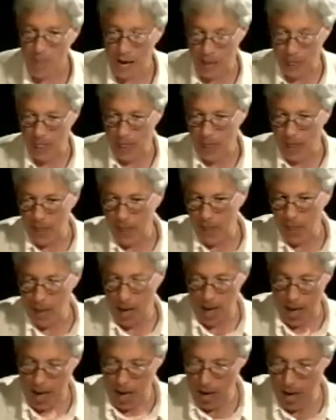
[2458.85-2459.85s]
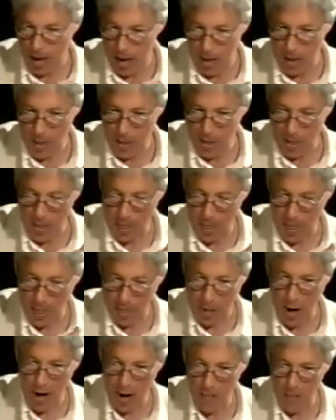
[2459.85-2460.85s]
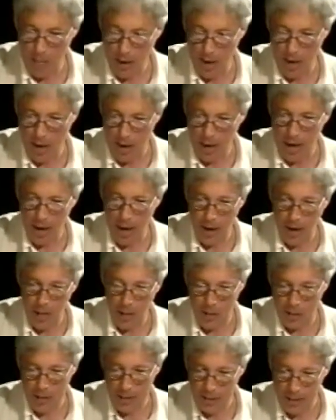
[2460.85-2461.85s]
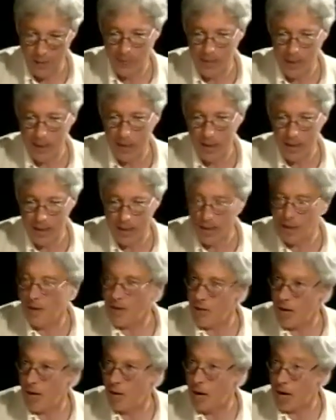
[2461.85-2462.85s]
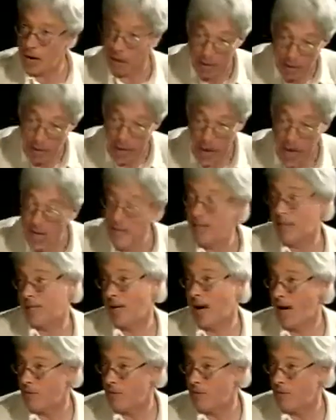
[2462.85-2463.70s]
But the pub was definitely a no-go area at any